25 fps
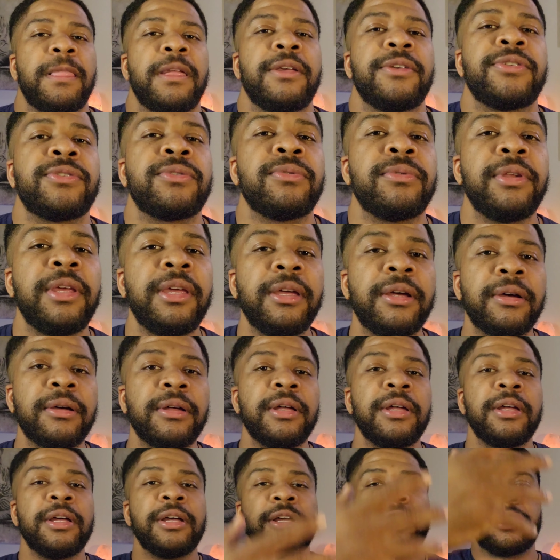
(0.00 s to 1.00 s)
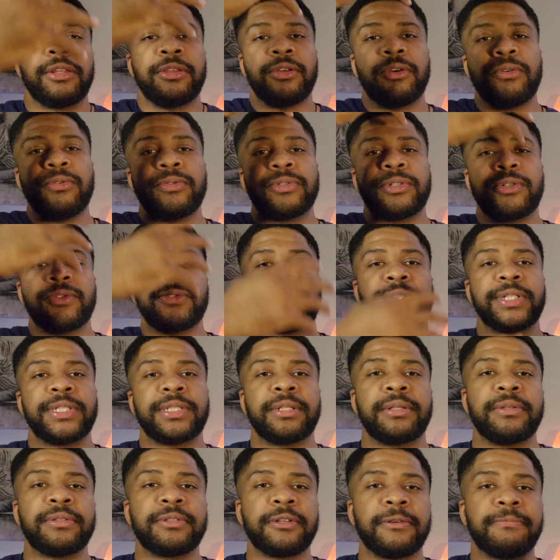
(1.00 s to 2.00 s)
So now those energy
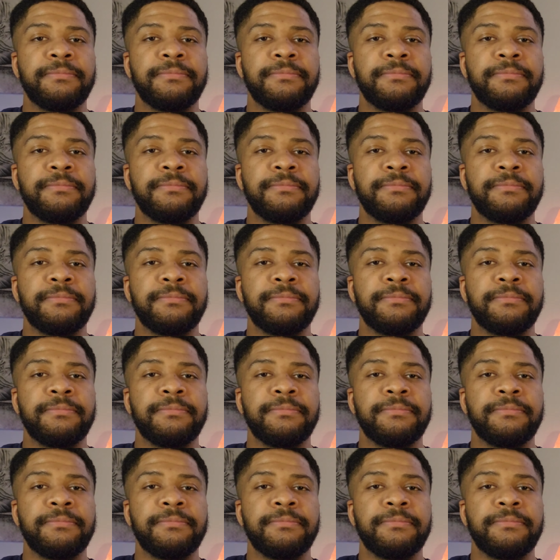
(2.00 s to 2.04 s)
centers are